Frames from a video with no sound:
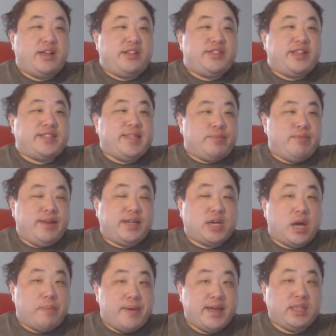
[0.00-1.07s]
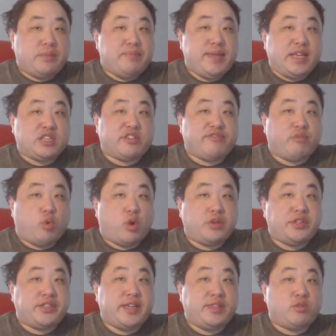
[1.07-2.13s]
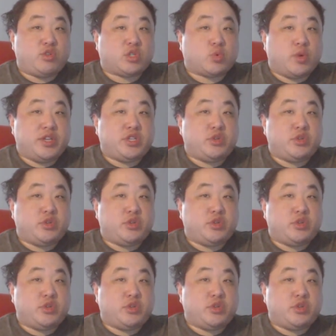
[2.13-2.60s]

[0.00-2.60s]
They did bring Cuphead to PS4 and Nintendo Switch,